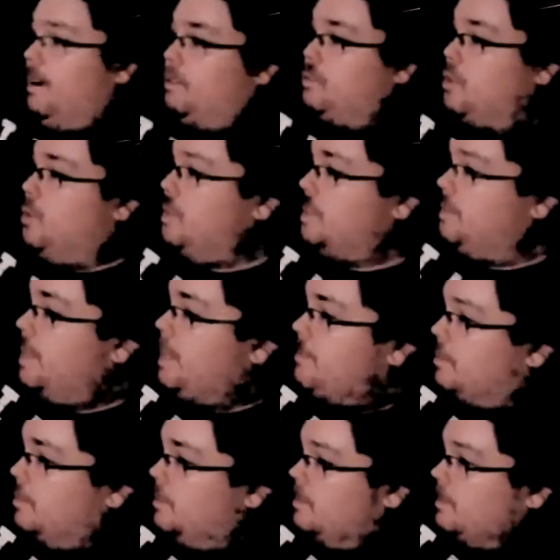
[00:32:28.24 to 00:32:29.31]
grow as
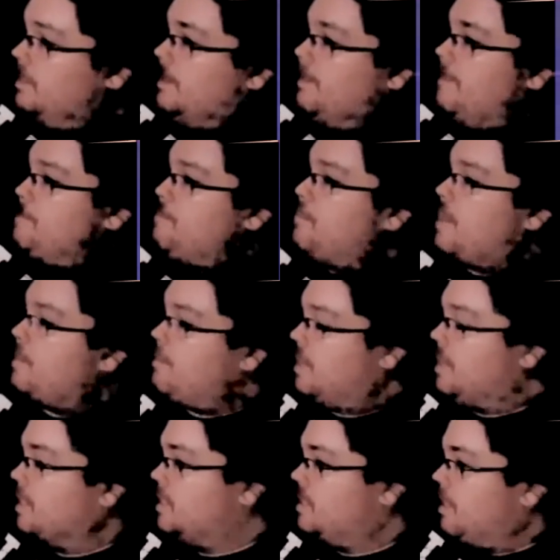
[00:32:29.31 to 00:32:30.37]
people
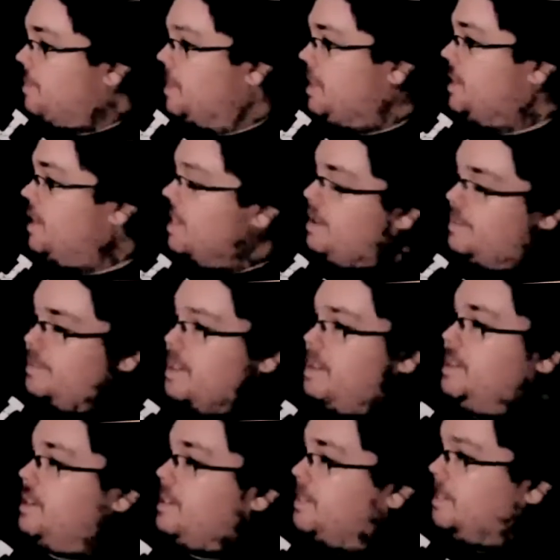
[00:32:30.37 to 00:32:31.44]
because of something they did 10
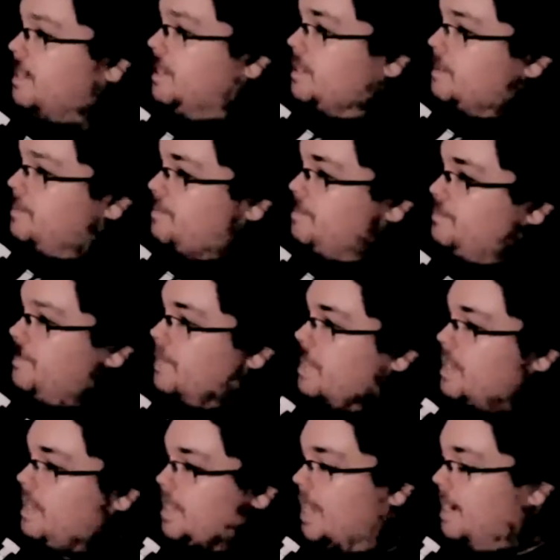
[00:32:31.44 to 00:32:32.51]
years ago.
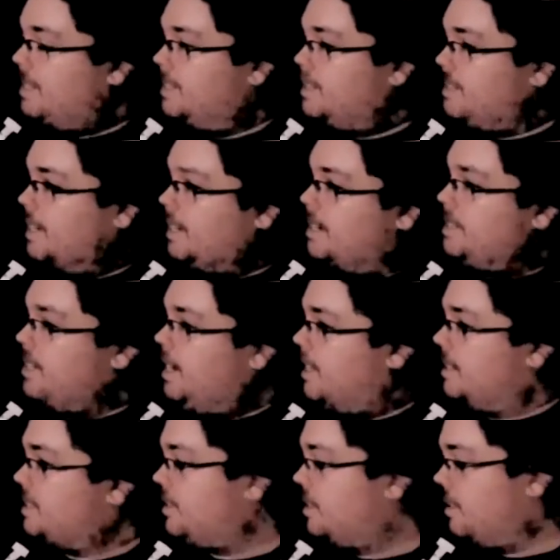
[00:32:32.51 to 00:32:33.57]
Not a second
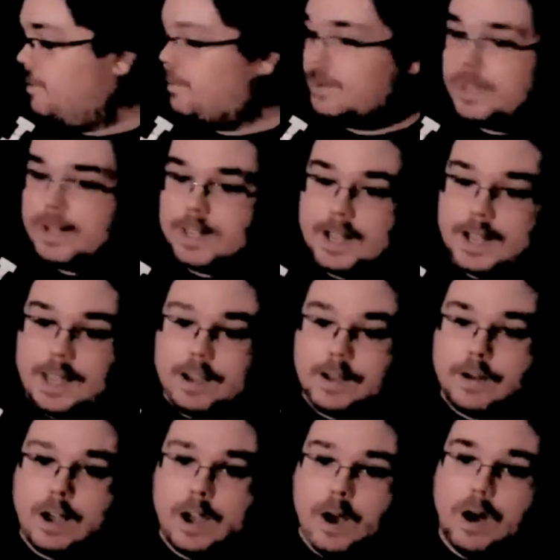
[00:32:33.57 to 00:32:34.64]
chance. So
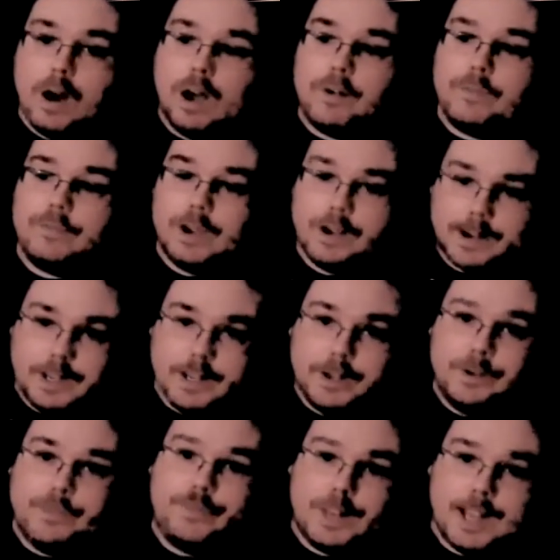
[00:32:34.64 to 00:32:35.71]
it's fuck
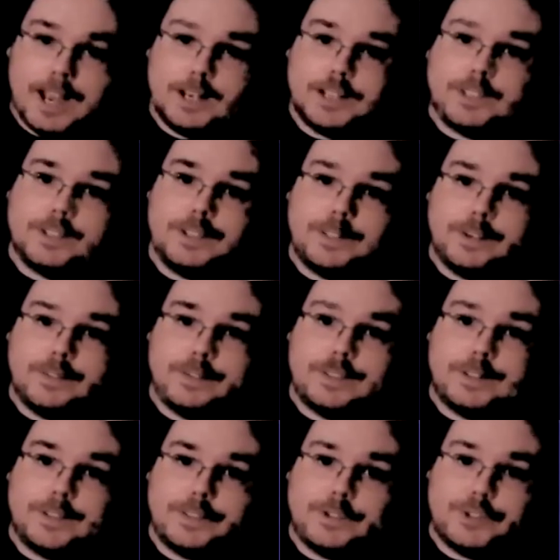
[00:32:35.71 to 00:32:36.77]
you, Flash
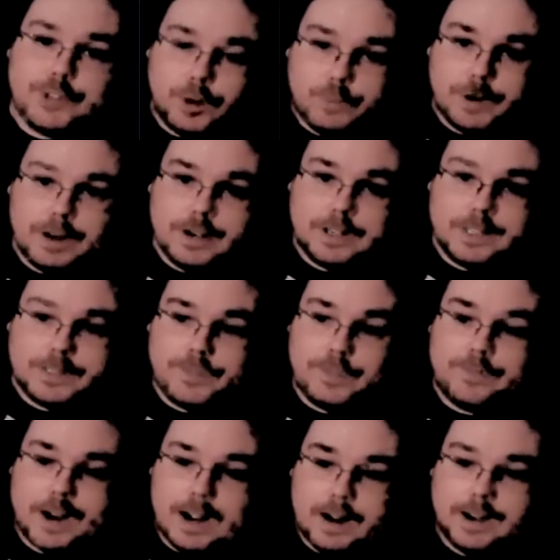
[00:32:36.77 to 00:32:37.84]
showrunners for
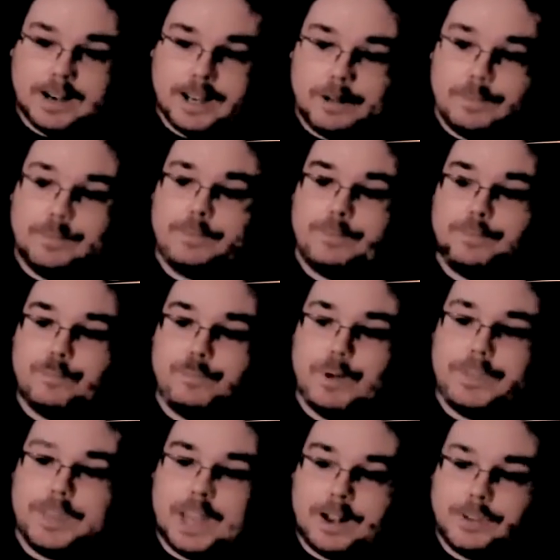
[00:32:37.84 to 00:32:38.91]
firing him
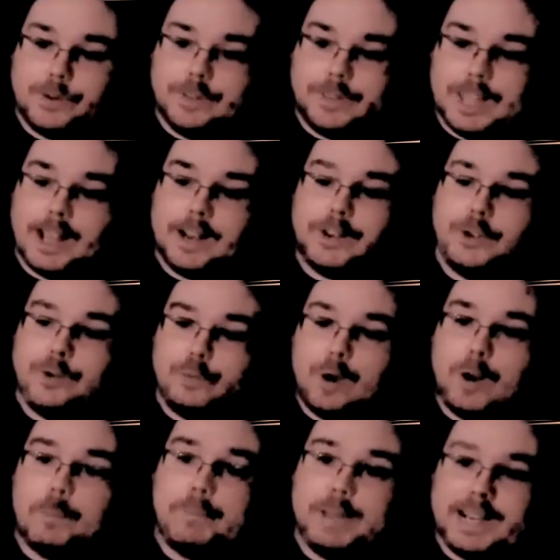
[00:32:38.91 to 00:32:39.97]
without doing that. You
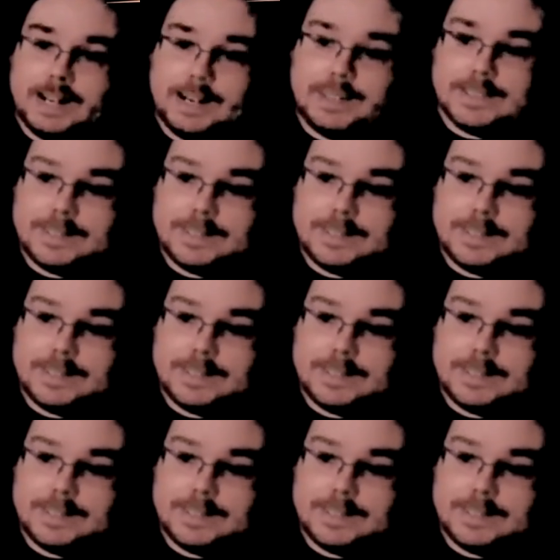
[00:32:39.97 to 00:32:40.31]
are bigoted.